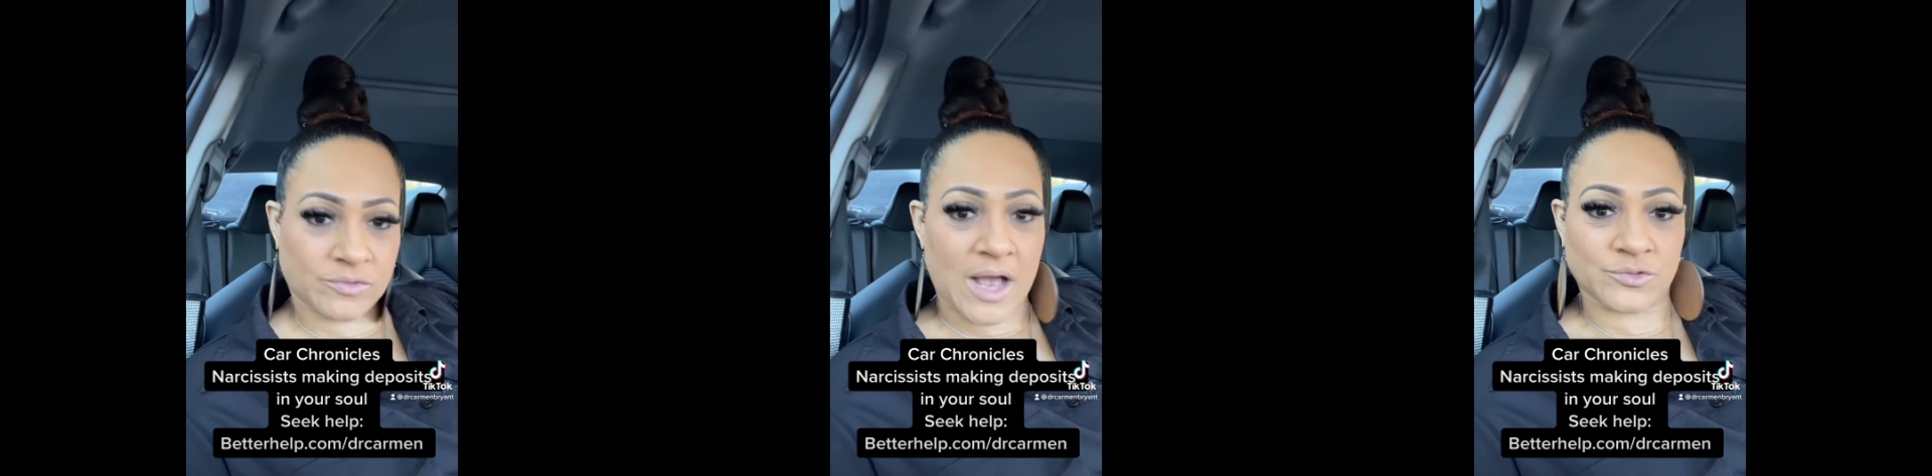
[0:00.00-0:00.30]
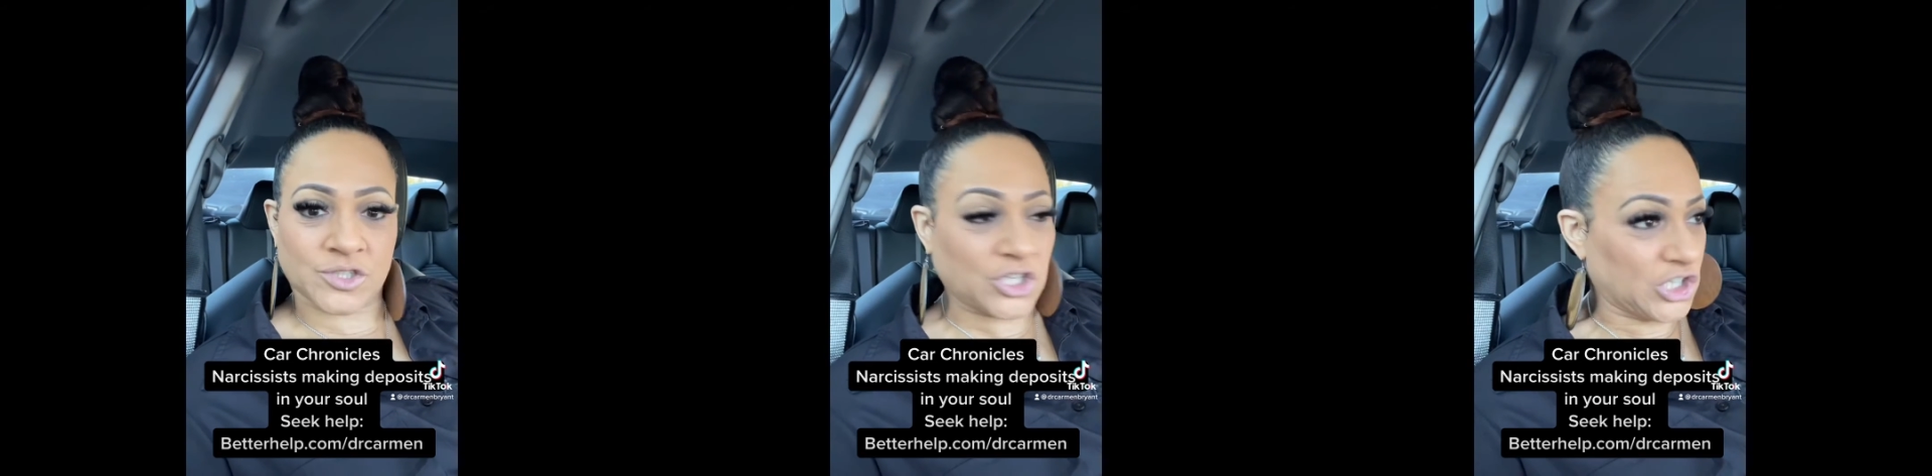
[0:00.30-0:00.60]
I was
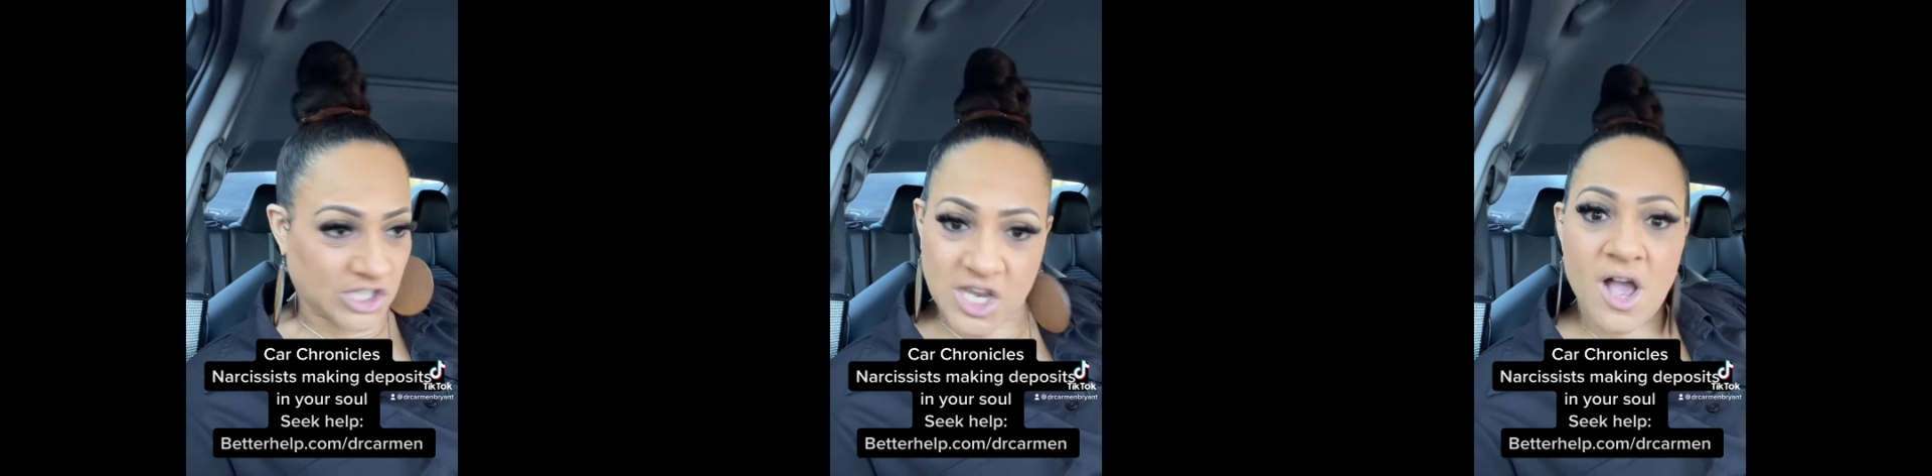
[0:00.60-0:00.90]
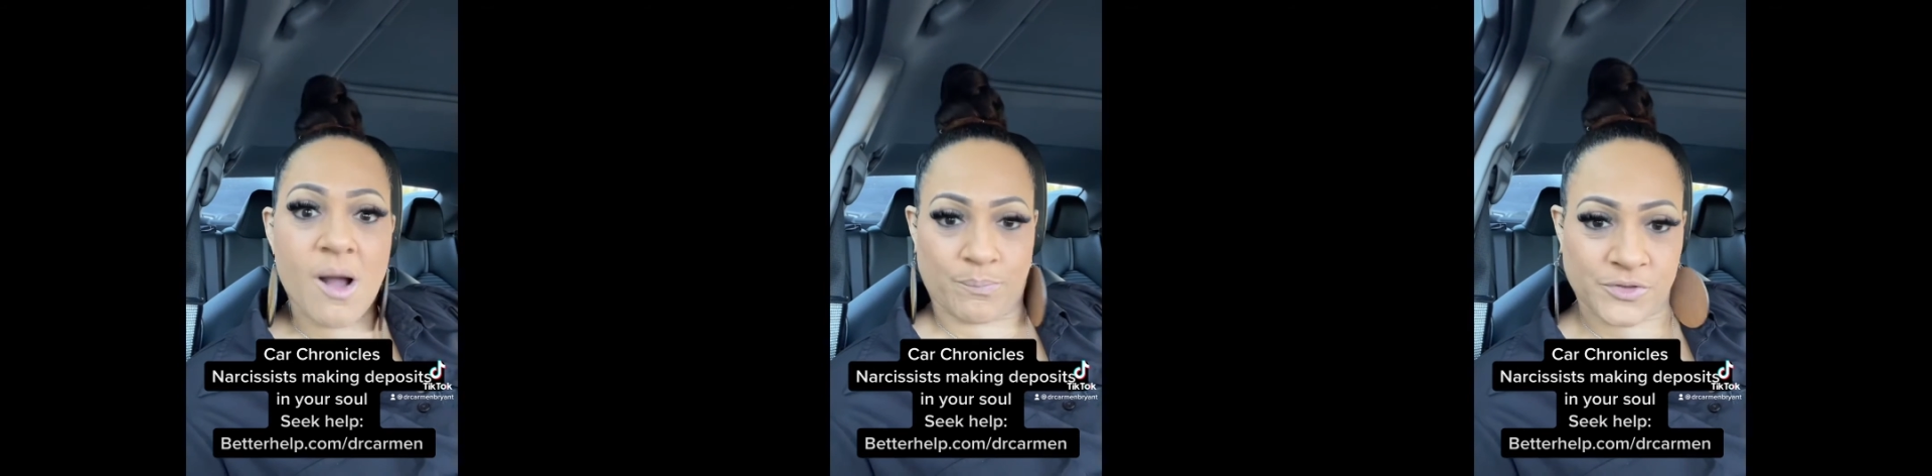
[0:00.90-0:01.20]
going to hook you
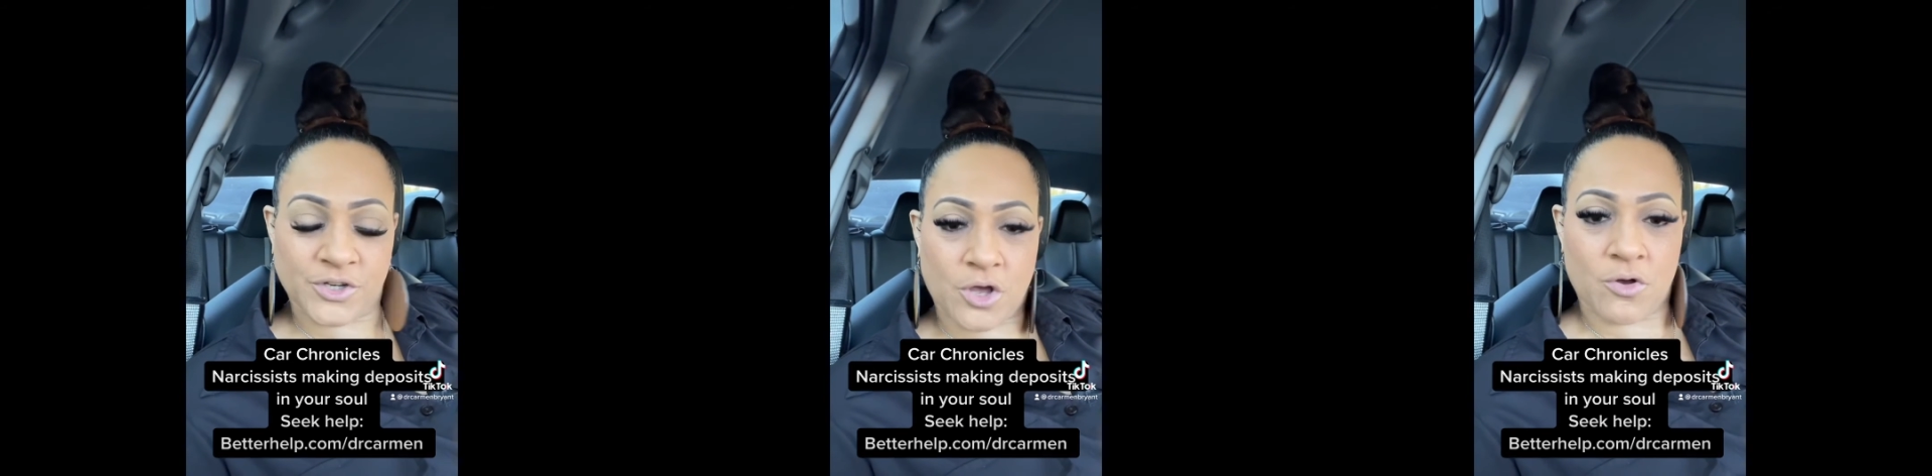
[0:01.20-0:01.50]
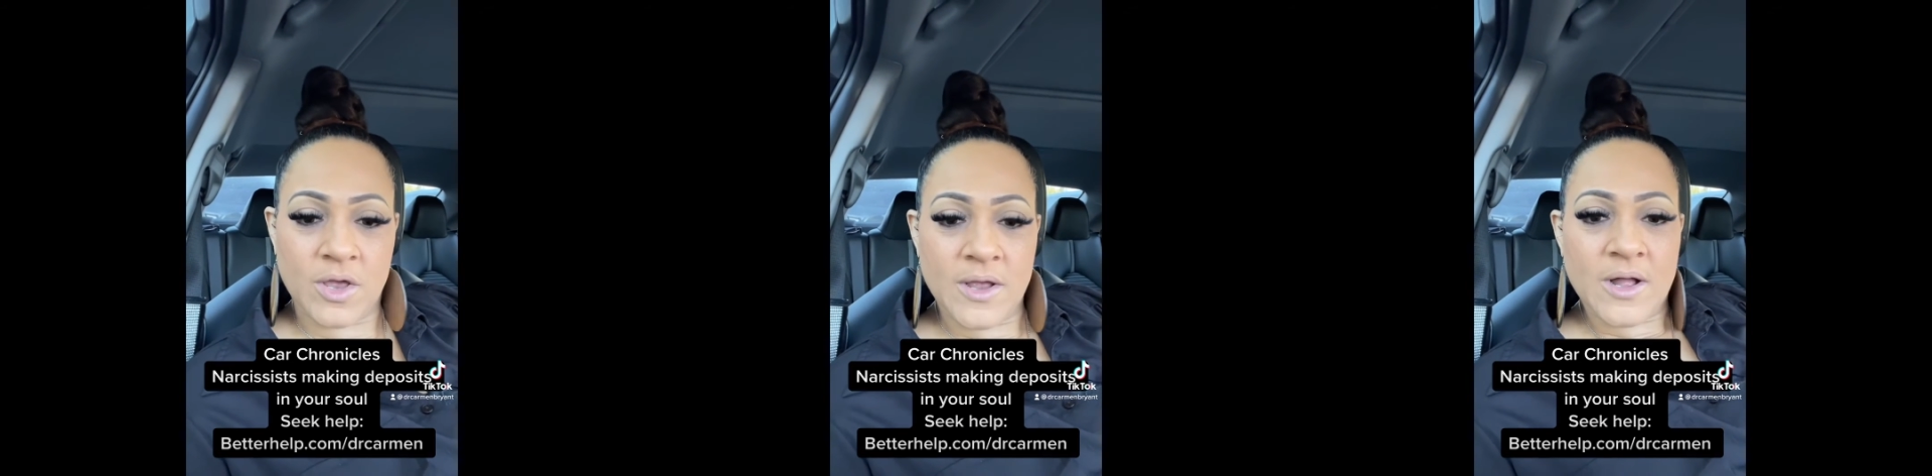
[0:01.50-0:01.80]
up, you
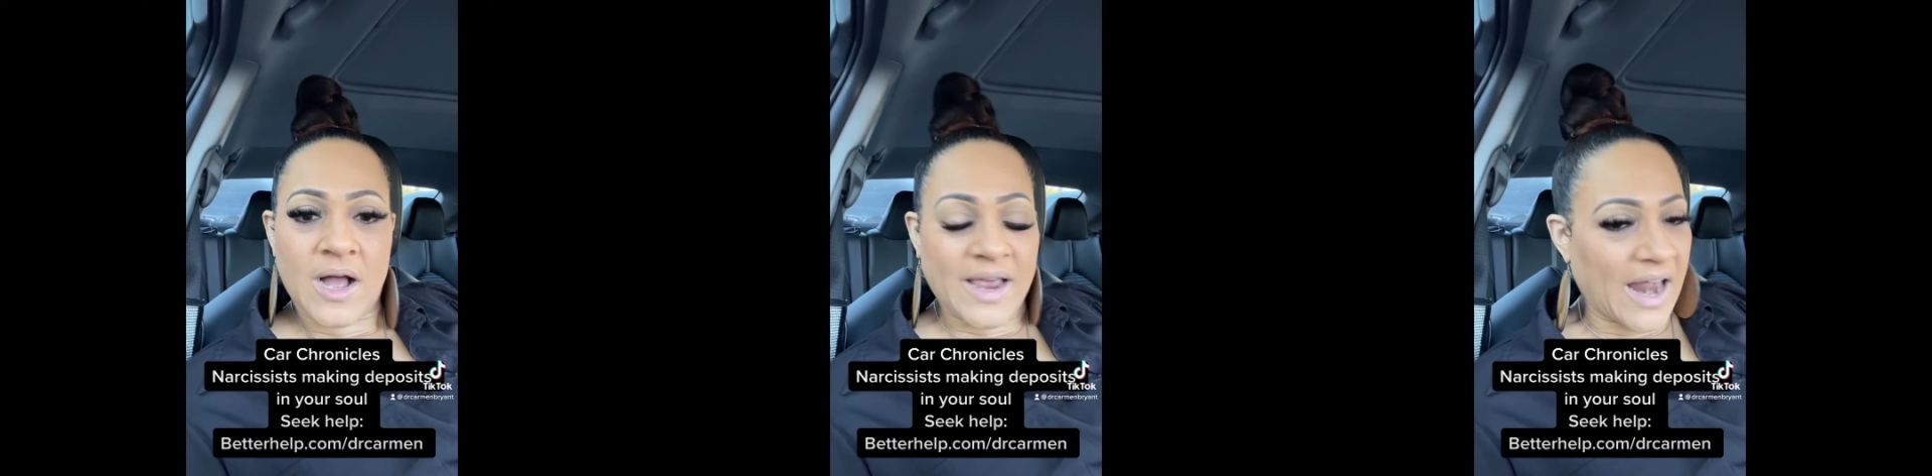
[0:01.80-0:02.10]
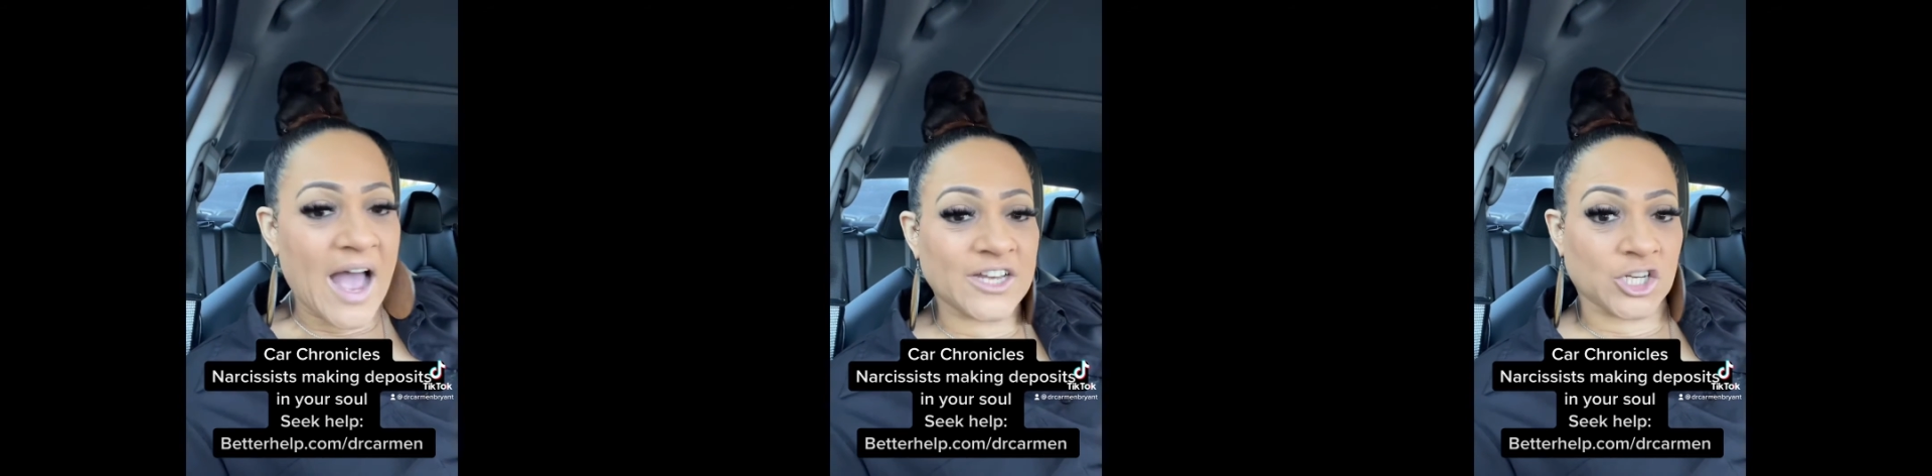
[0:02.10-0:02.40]
know. And
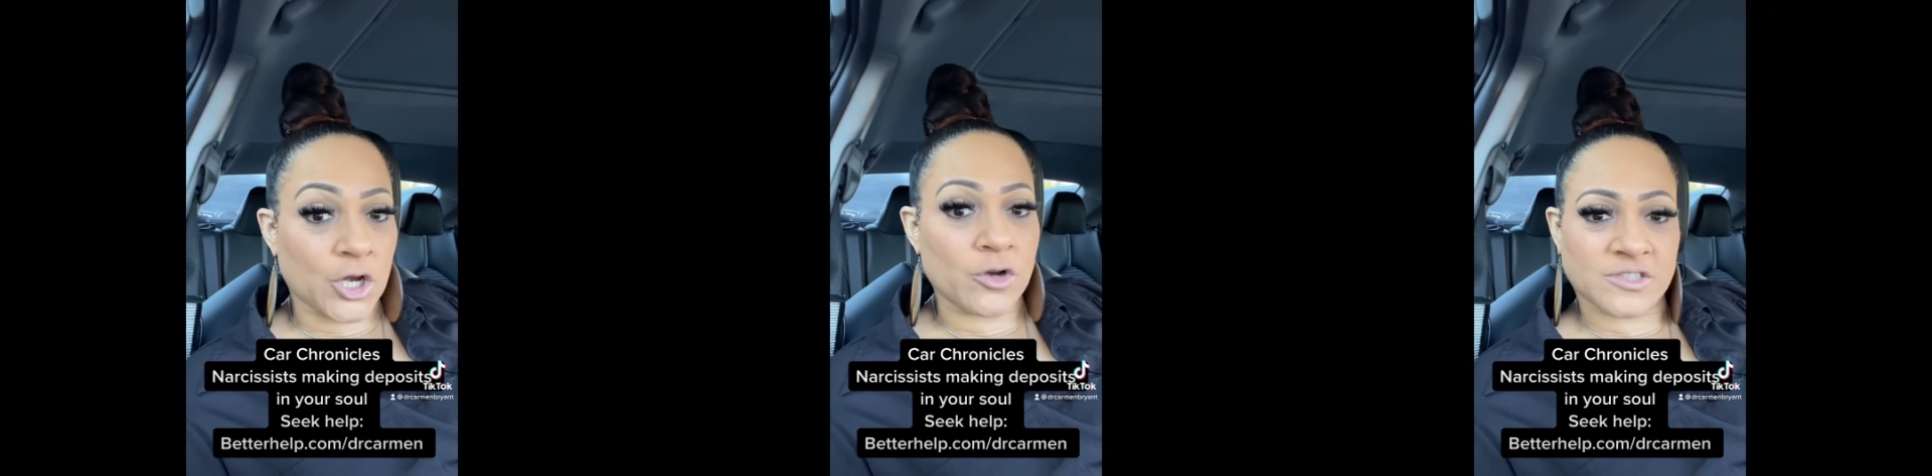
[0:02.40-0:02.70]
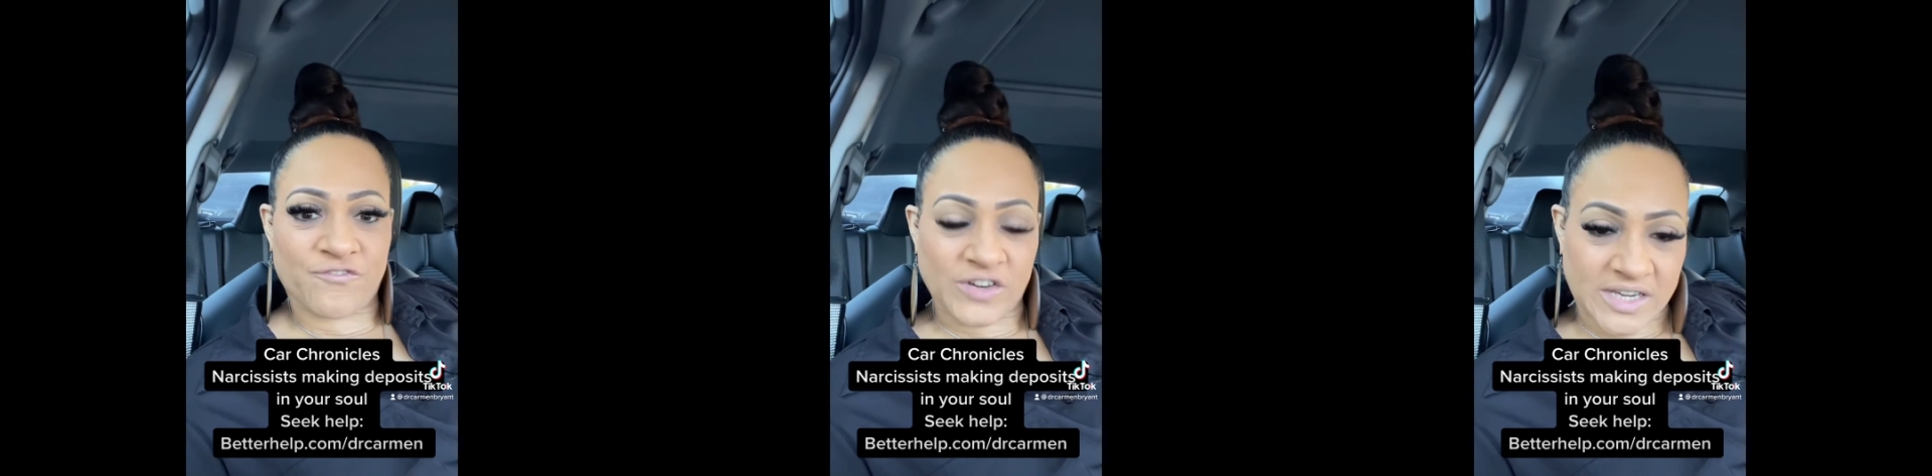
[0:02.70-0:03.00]
I had to learn
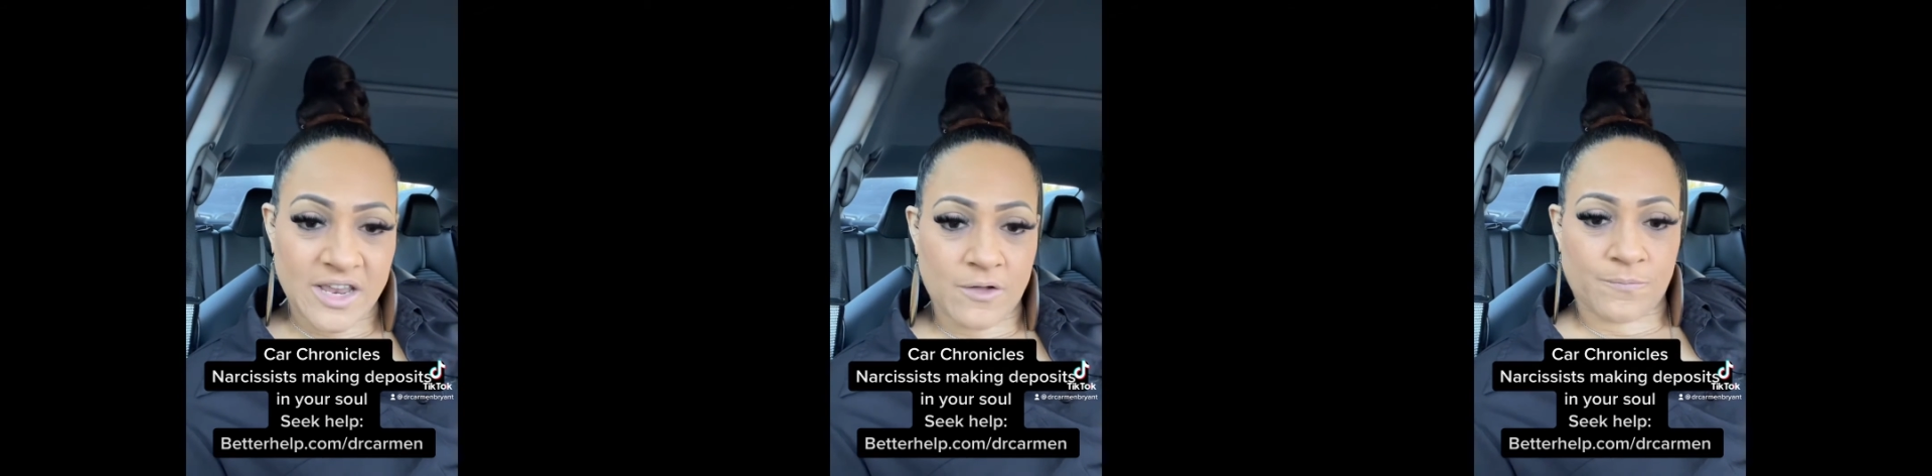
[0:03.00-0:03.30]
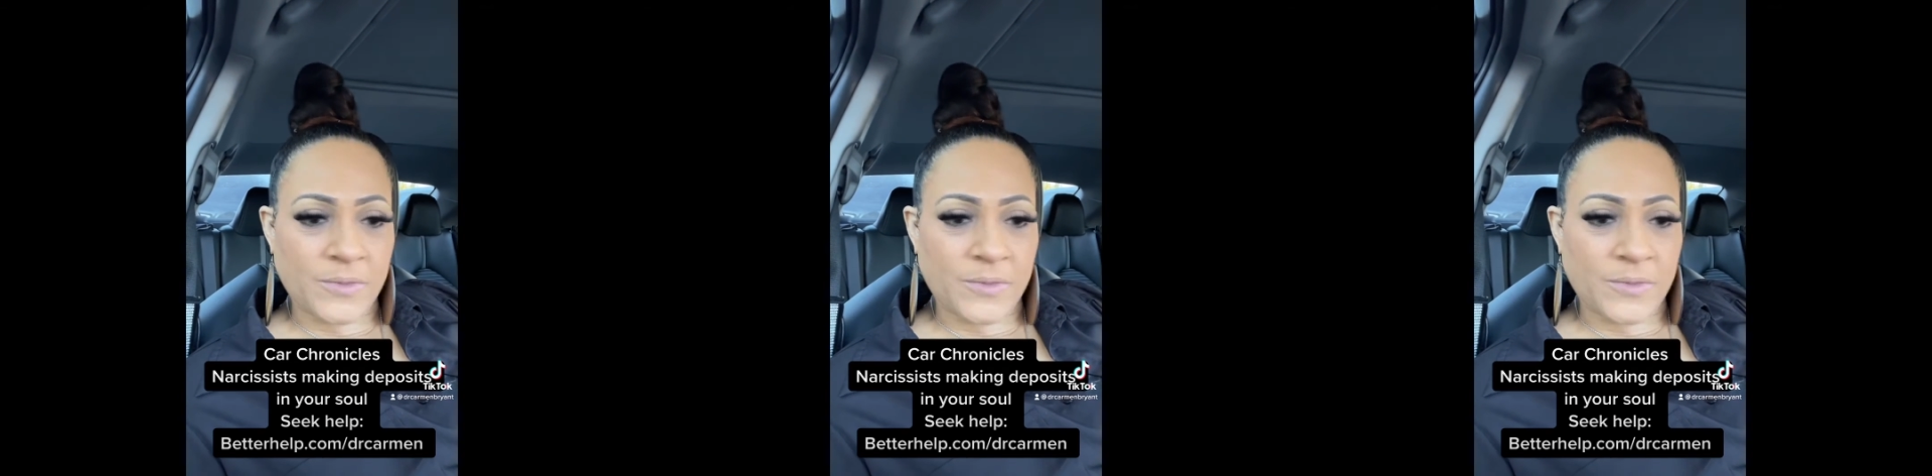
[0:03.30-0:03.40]
to forgive.